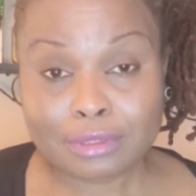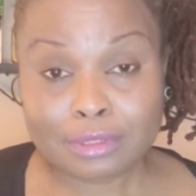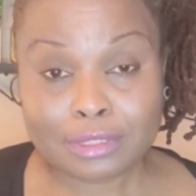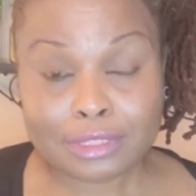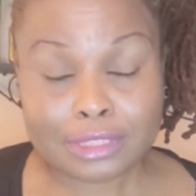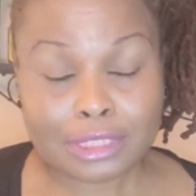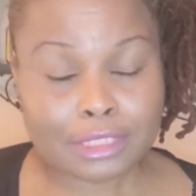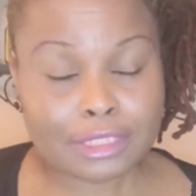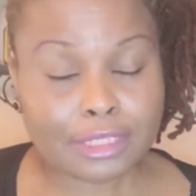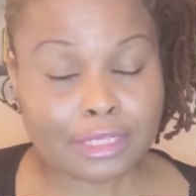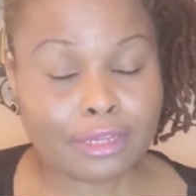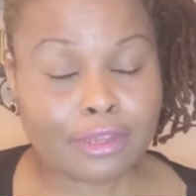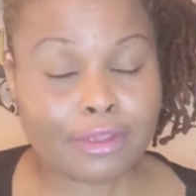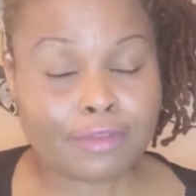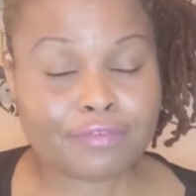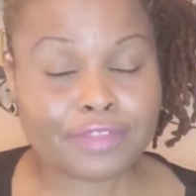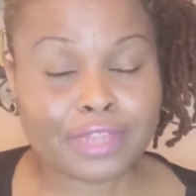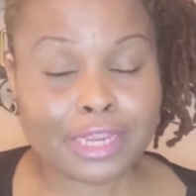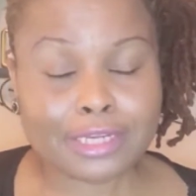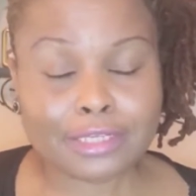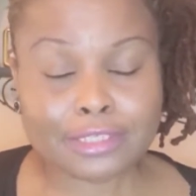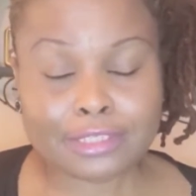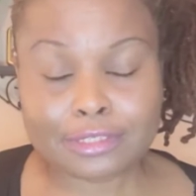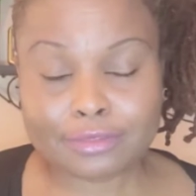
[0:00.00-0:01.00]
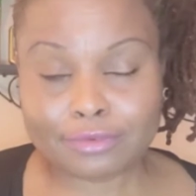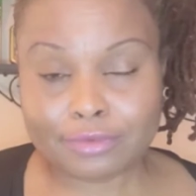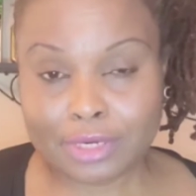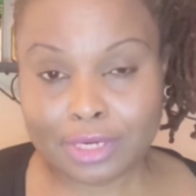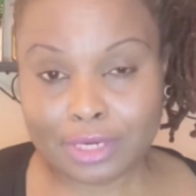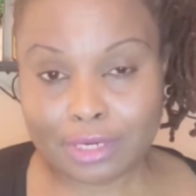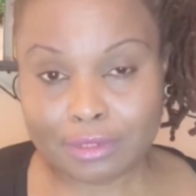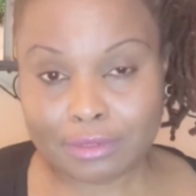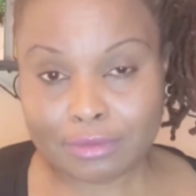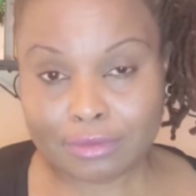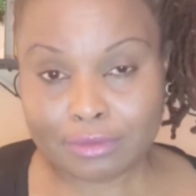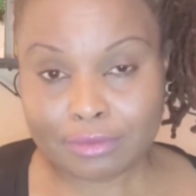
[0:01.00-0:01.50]
city of
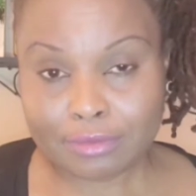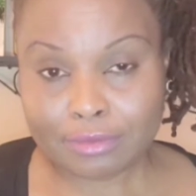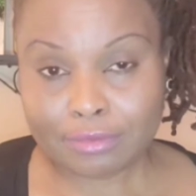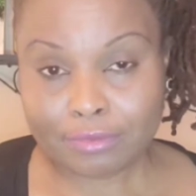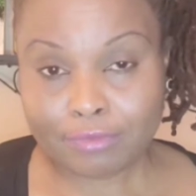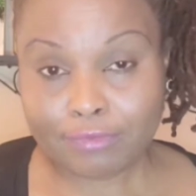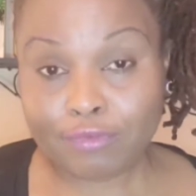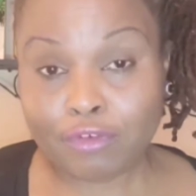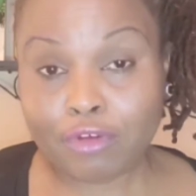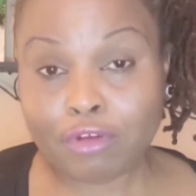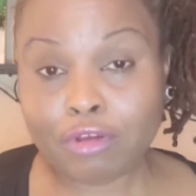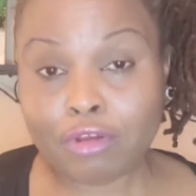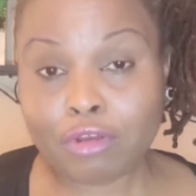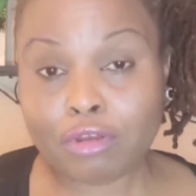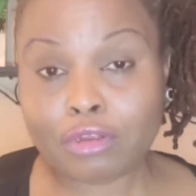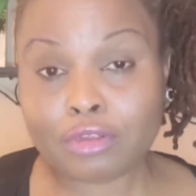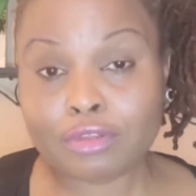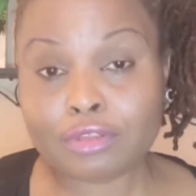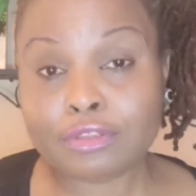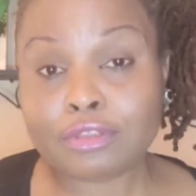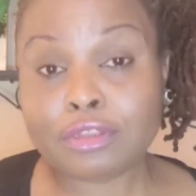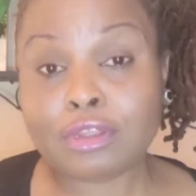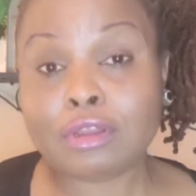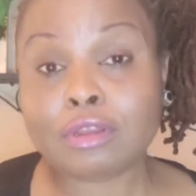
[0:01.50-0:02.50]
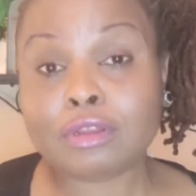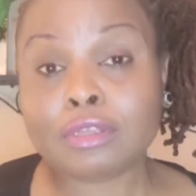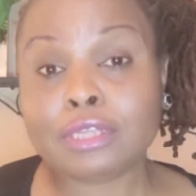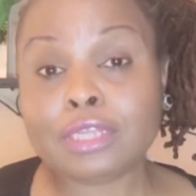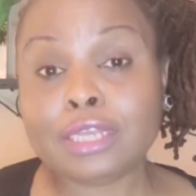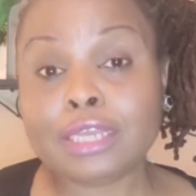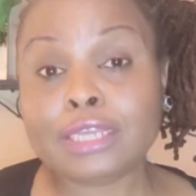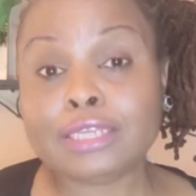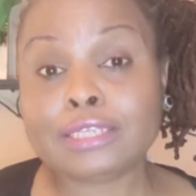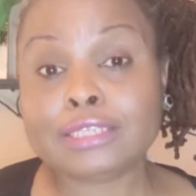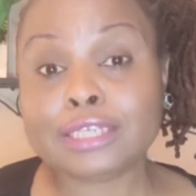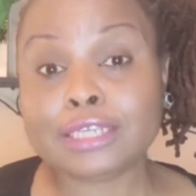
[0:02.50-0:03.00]
Nigeria, for
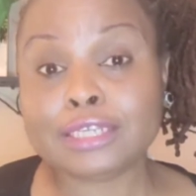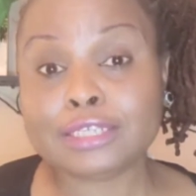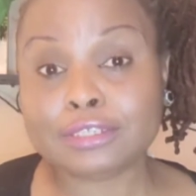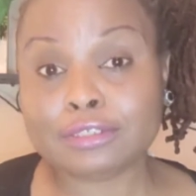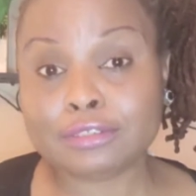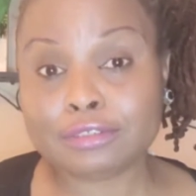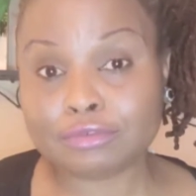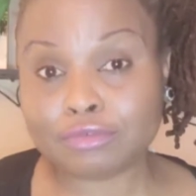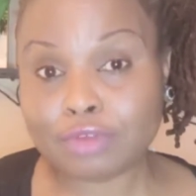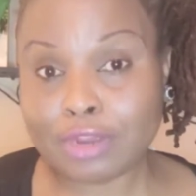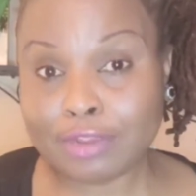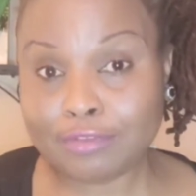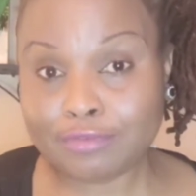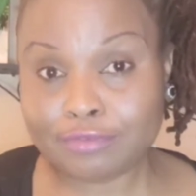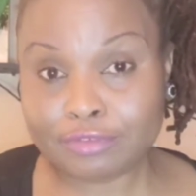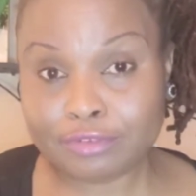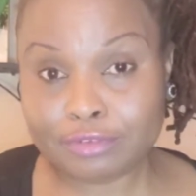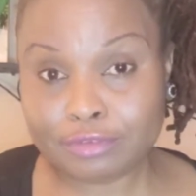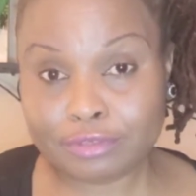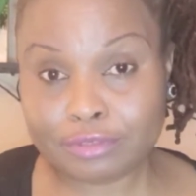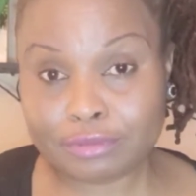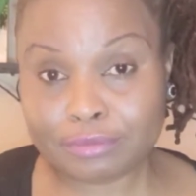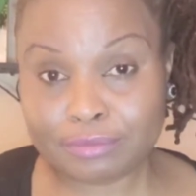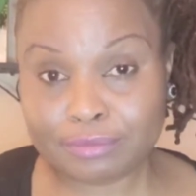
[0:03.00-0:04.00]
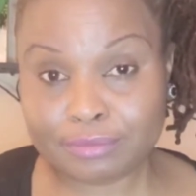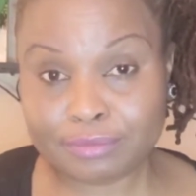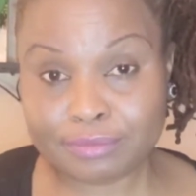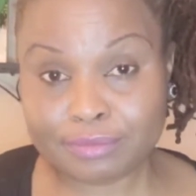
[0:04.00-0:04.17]
non-essential travels.